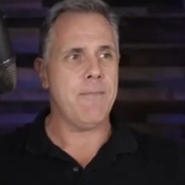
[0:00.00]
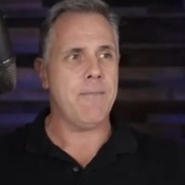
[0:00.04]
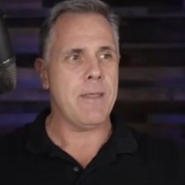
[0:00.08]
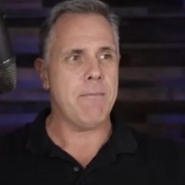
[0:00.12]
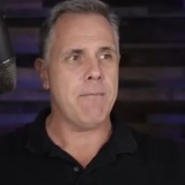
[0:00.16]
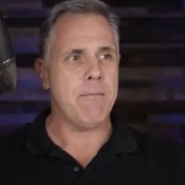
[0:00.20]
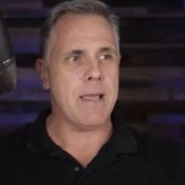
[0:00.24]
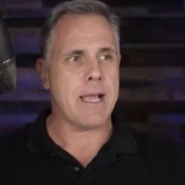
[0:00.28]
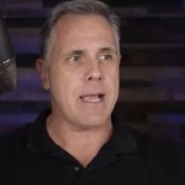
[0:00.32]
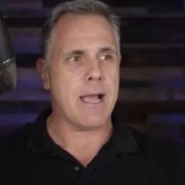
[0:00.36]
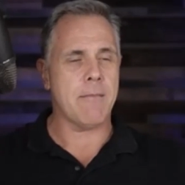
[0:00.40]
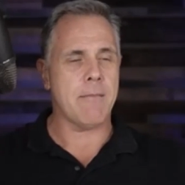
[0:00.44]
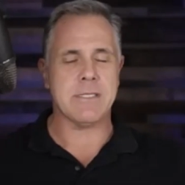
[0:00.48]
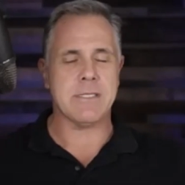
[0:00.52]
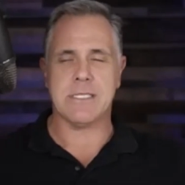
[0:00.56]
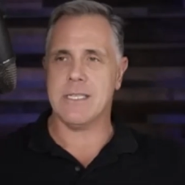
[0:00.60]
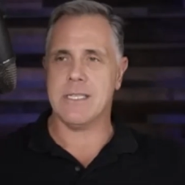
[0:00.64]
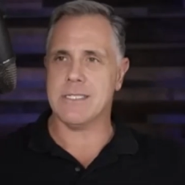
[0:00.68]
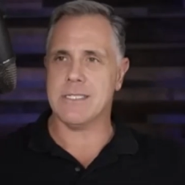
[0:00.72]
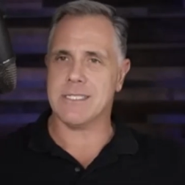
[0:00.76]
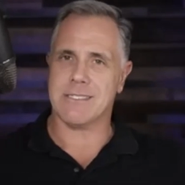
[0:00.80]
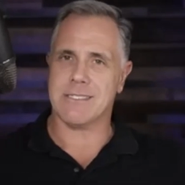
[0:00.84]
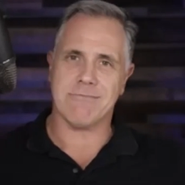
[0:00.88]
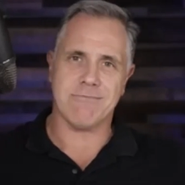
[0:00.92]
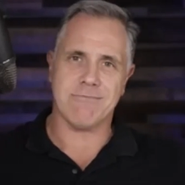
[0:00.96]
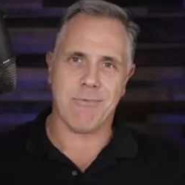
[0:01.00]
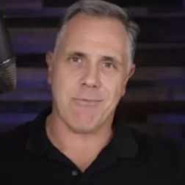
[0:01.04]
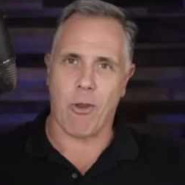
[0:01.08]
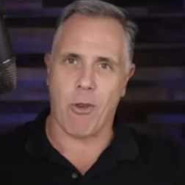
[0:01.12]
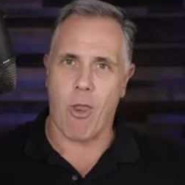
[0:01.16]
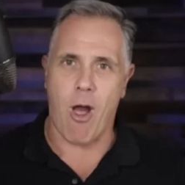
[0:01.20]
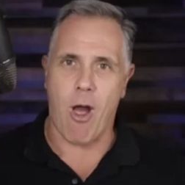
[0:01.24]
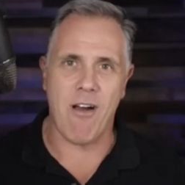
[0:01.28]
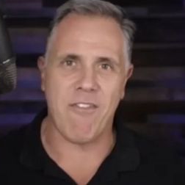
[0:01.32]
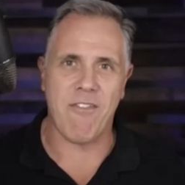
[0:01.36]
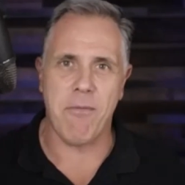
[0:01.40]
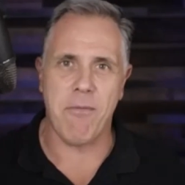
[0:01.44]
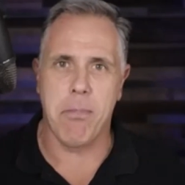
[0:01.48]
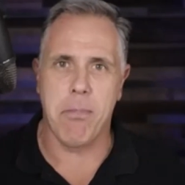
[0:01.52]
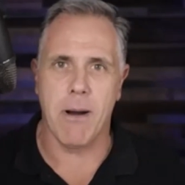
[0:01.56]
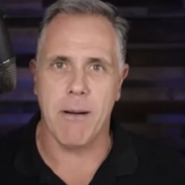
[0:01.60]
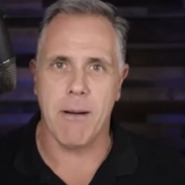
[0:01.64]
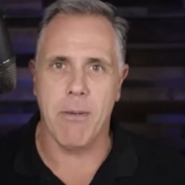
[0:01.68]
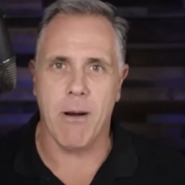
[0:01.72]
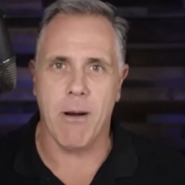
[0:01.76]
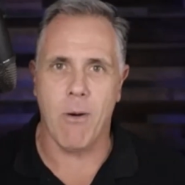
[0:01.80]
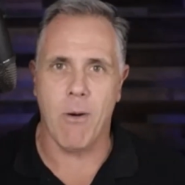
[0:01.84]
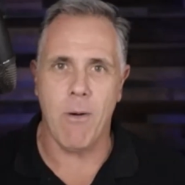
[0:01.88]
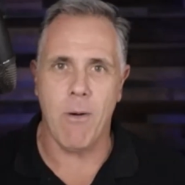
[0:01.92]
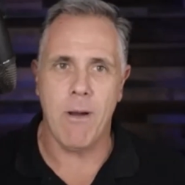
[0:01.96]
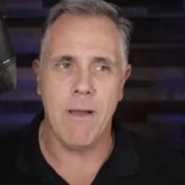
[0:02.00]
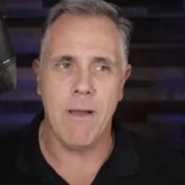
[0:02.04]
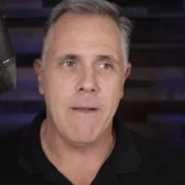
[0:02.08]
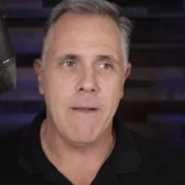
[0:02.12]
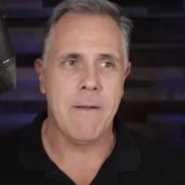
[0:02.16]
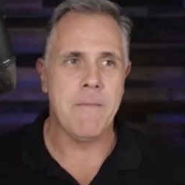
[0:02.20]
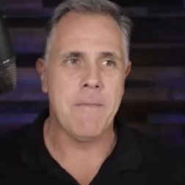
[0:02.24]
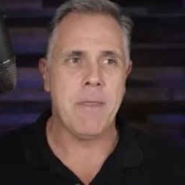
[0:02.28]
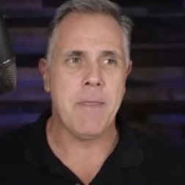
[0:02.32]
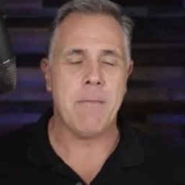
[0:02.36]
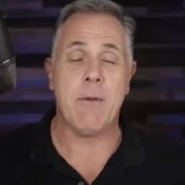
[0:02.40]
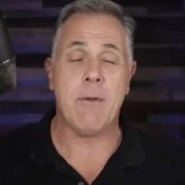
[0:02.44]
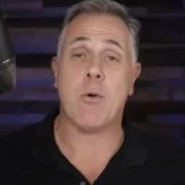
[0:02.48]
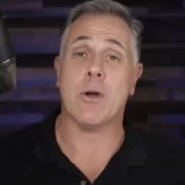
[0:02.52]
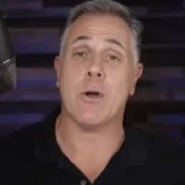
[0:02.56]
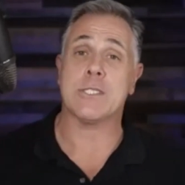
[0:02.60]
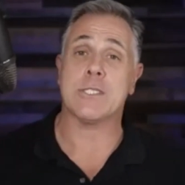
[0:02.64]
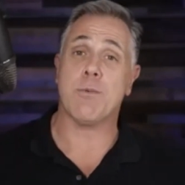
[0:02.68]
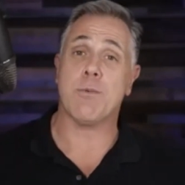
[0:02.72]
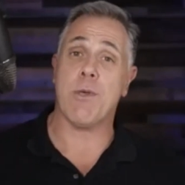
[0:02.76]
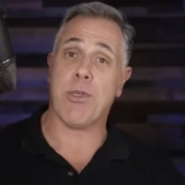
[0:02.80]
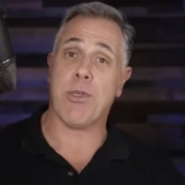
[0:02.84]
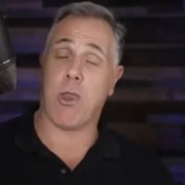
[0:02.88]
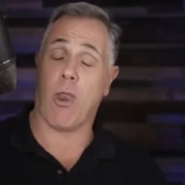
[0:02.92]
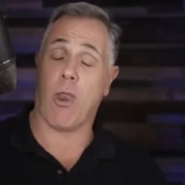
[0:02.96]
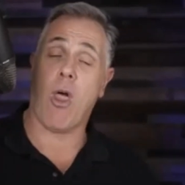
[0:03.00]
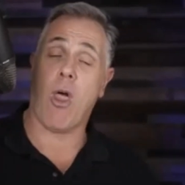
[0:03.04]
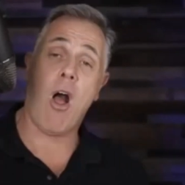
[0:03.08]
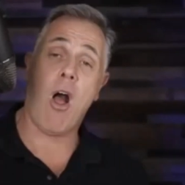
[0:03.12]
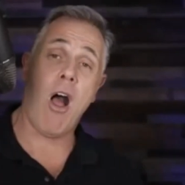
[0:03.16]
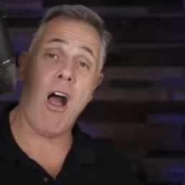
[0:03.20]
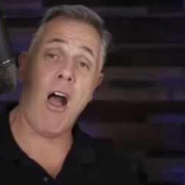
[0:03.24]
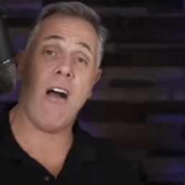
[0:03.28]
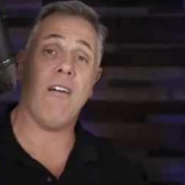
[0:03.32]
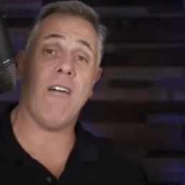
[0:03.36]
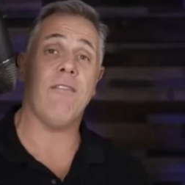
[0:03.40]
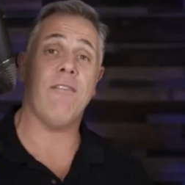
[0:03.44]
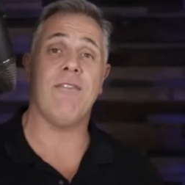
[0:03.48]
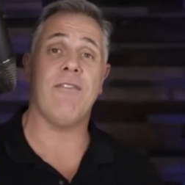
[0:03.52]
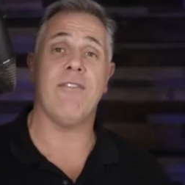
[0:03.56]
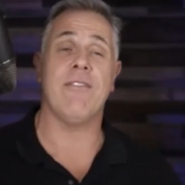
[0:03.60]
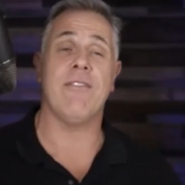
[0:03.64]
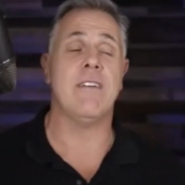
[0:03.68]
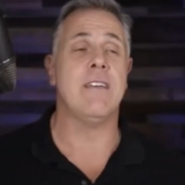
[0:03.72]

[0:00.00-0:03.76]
becomes this love bubble because with love,